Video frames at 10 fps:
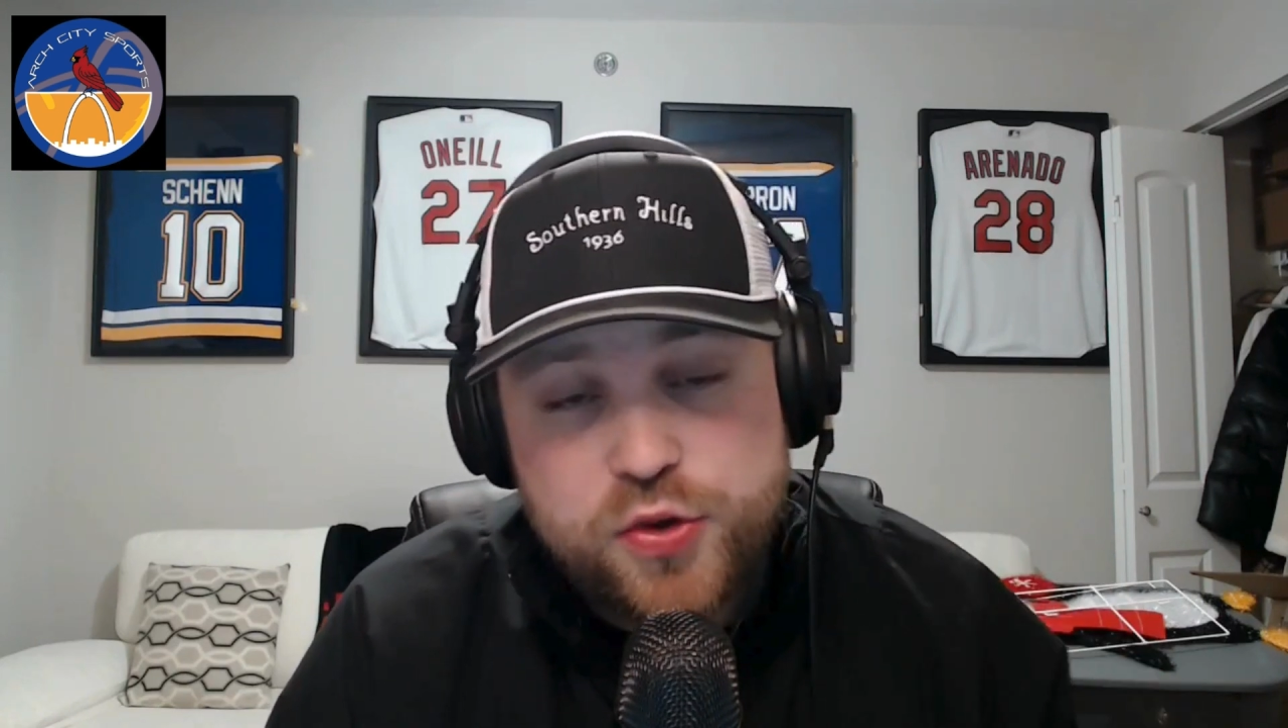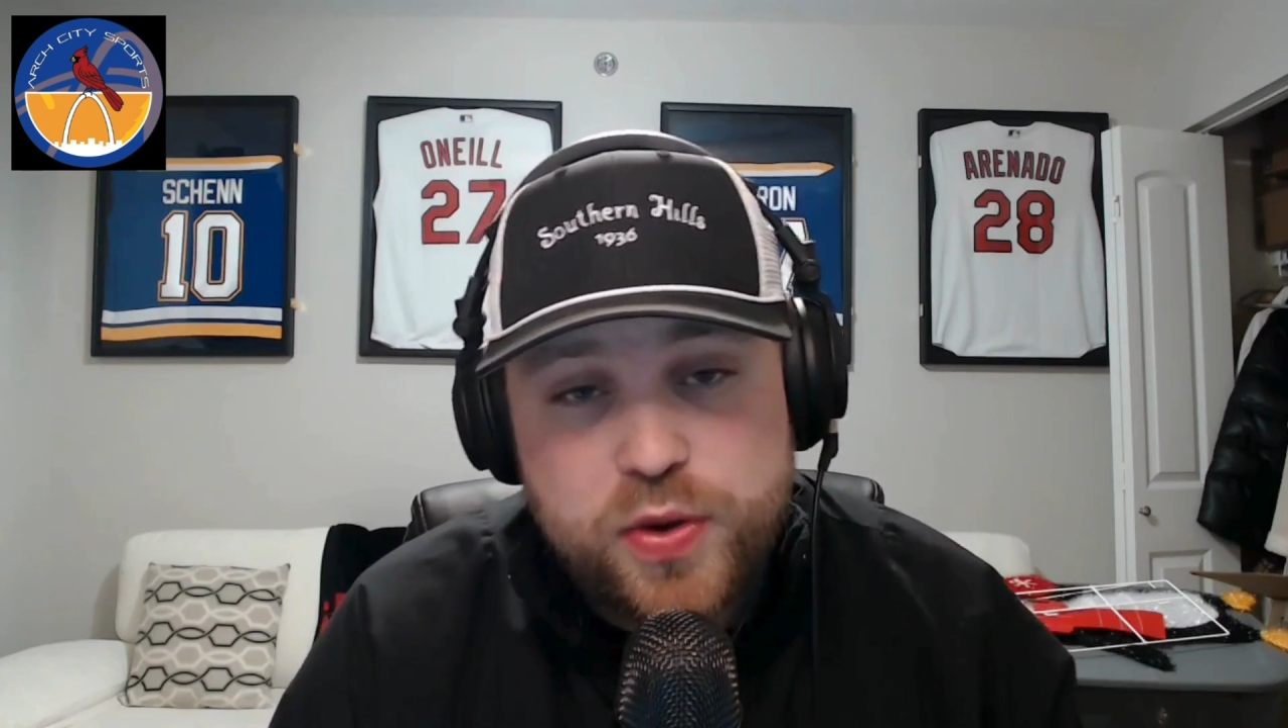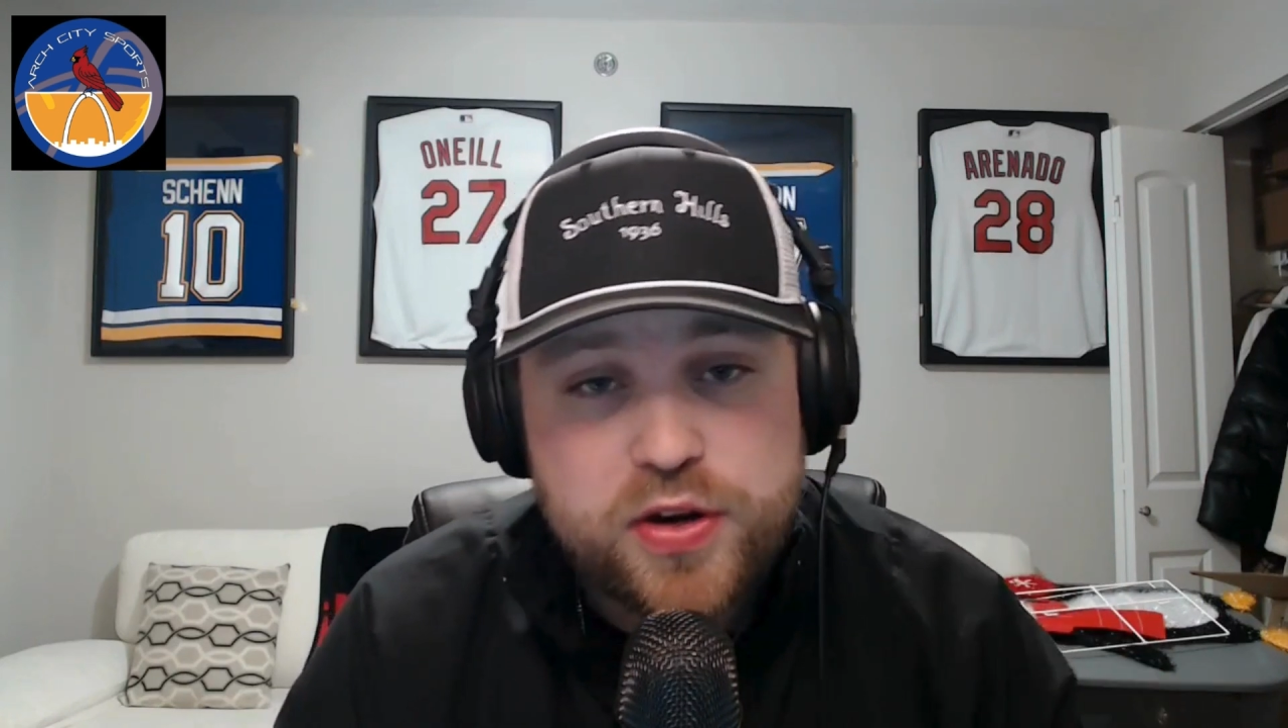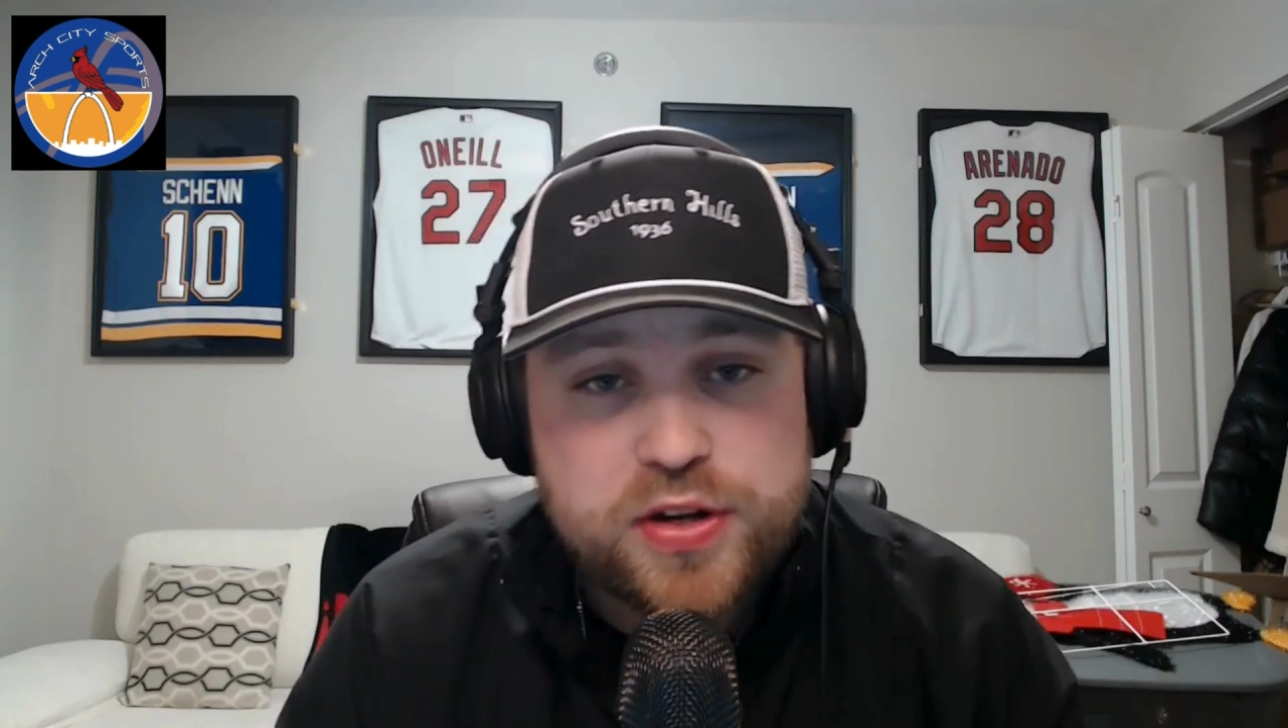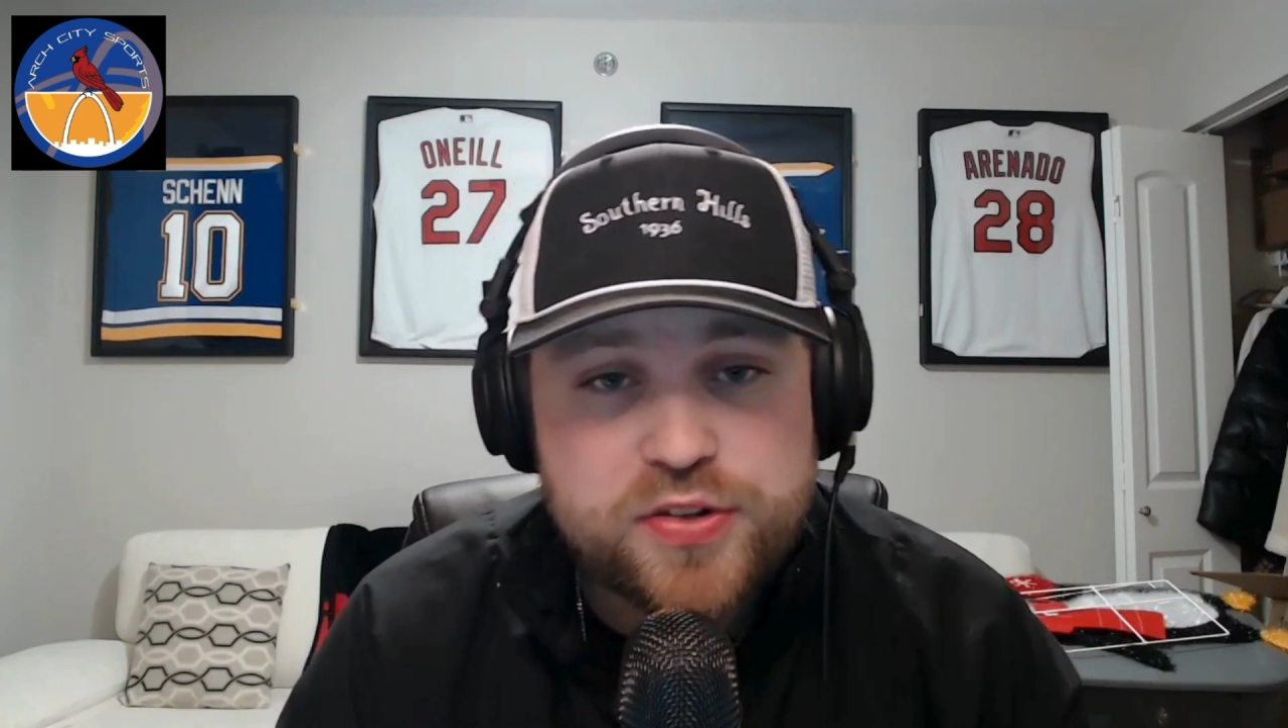
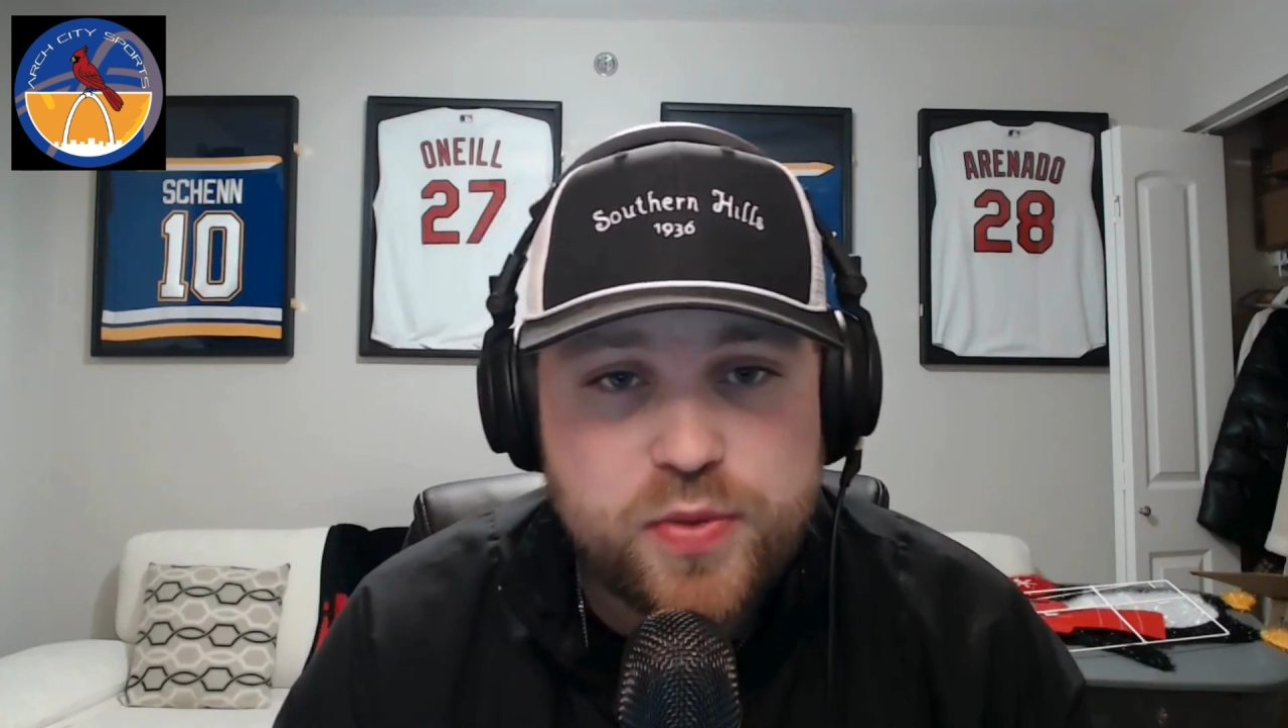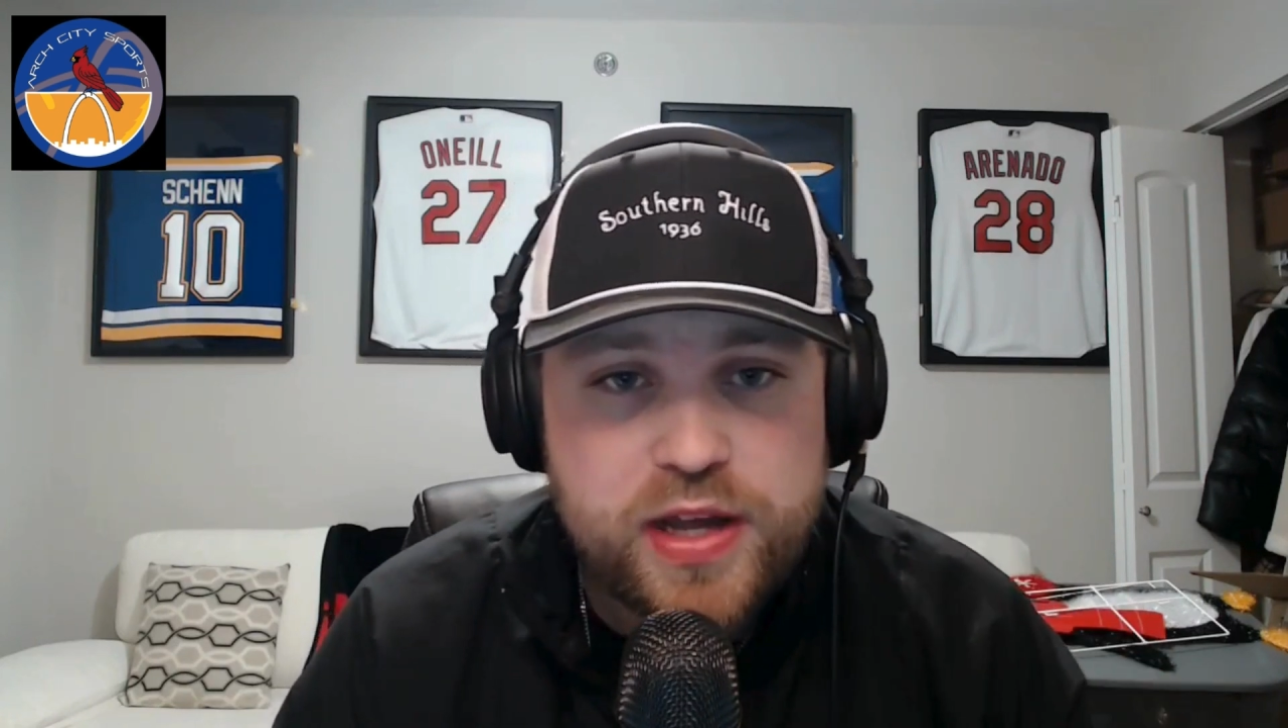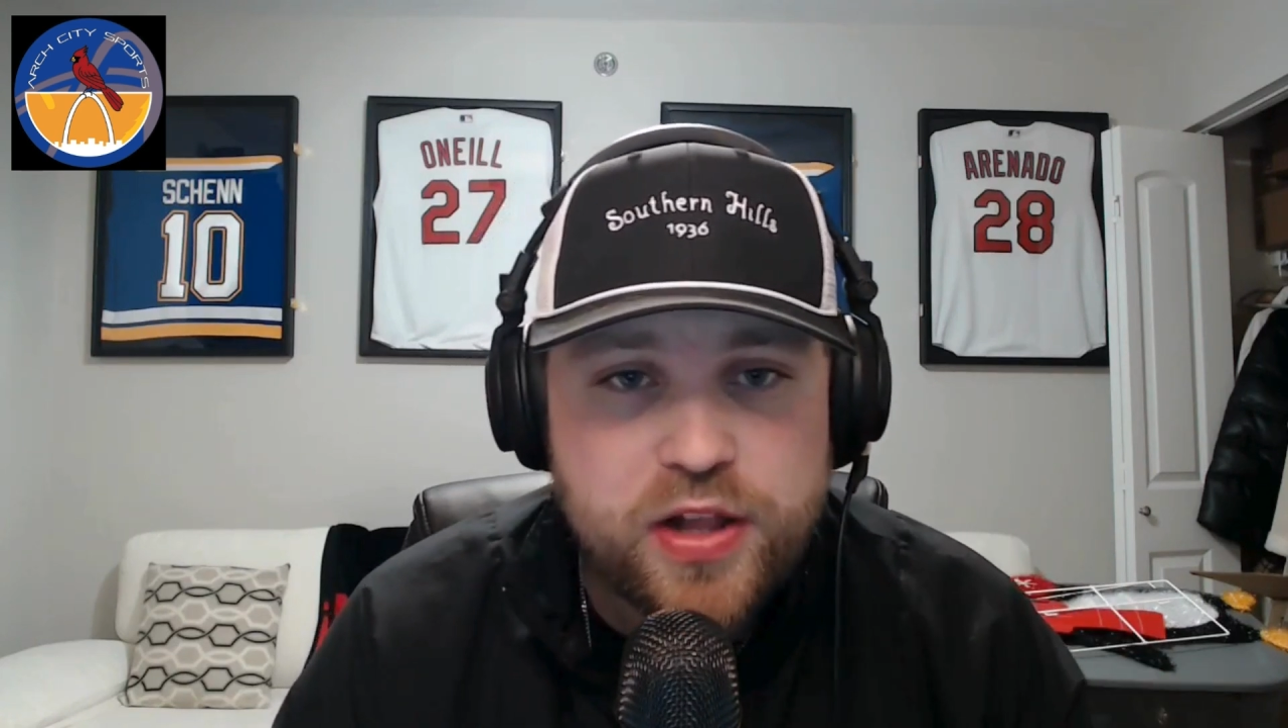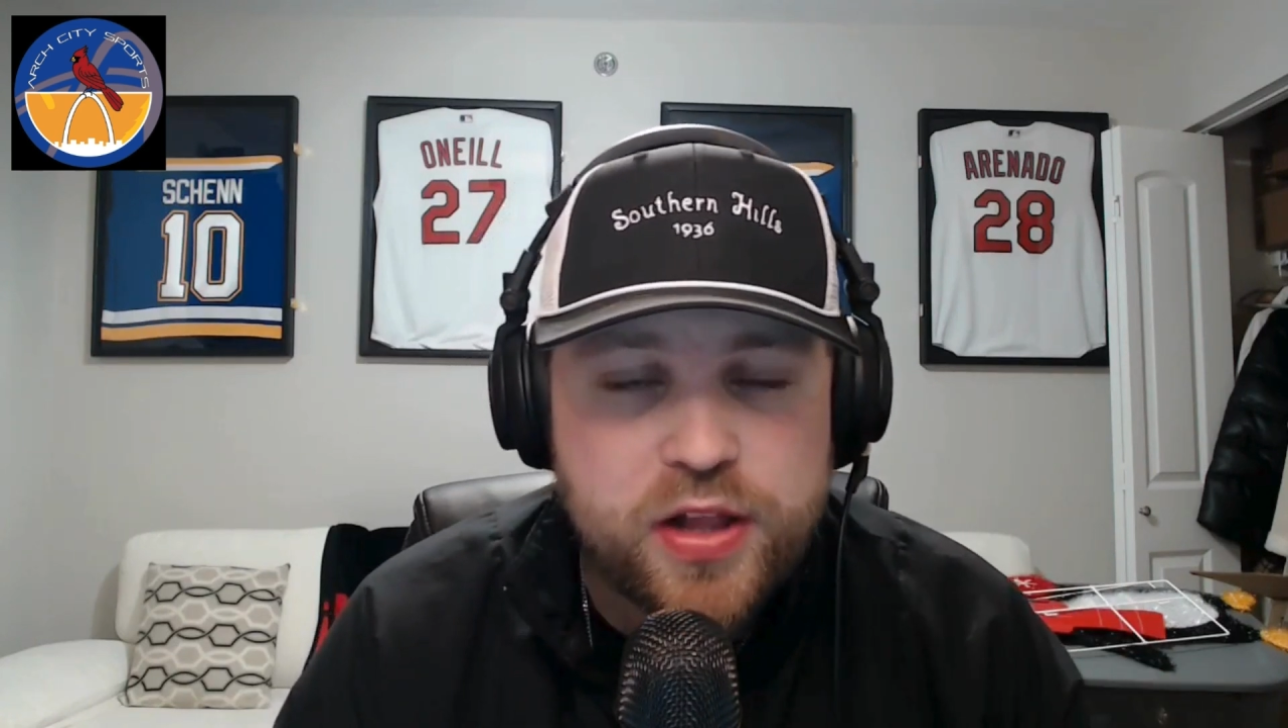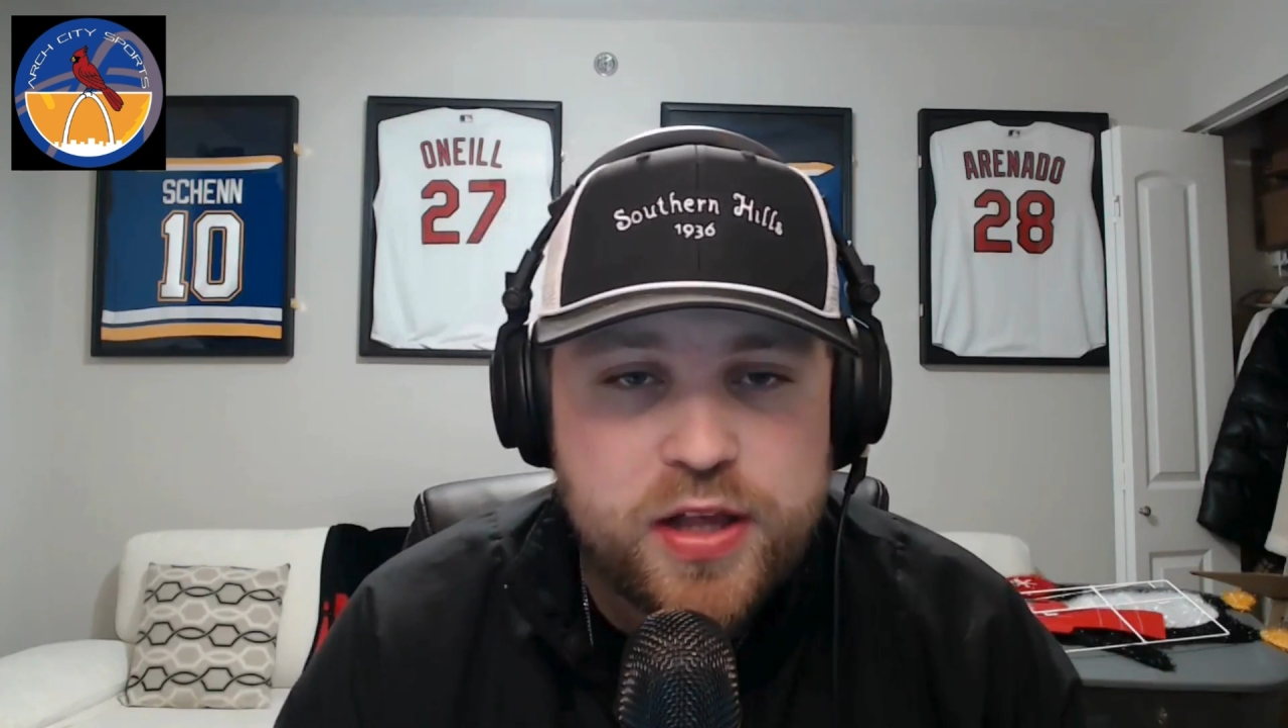Twitter as
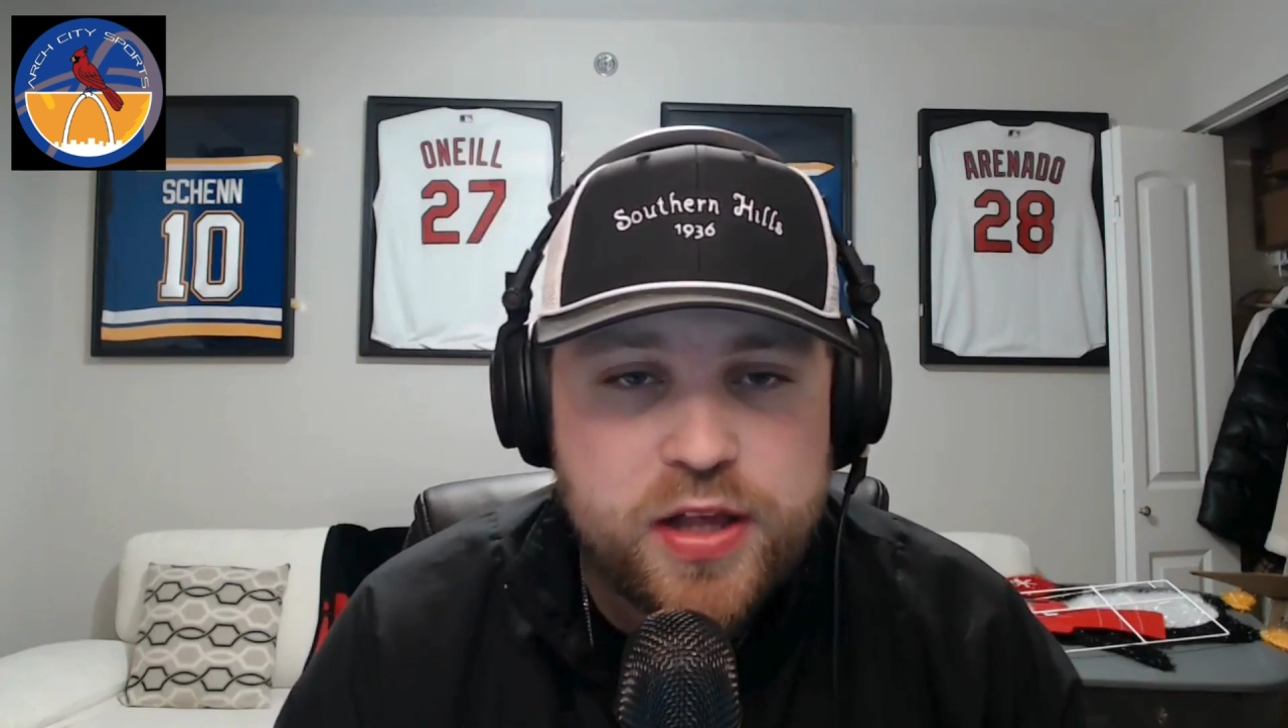well